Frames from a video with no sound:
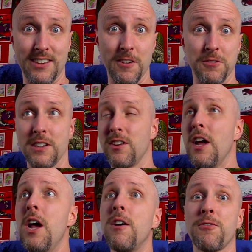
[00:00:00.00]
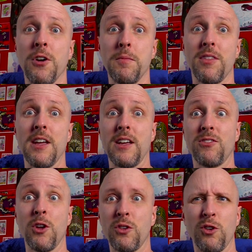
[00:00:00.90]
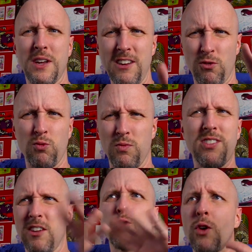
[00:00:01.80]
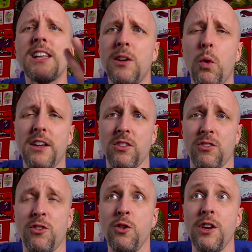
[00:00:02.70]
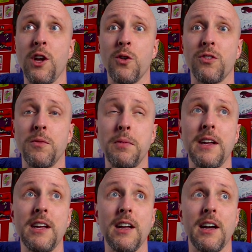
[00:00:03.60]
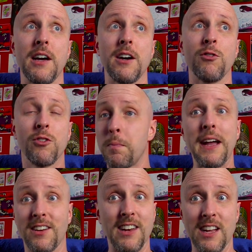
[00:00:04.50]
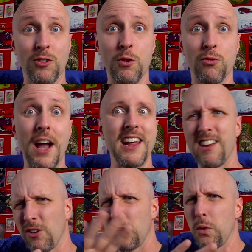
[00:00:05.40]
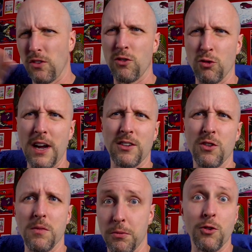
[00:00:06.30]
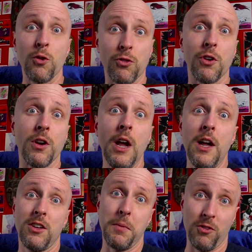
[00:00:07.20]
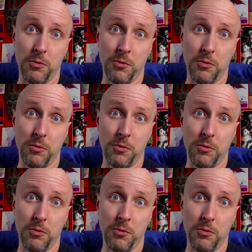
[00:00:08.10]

different from this. So so he this really was a studio to be uh, respected in its own right. He really was a director and producer to be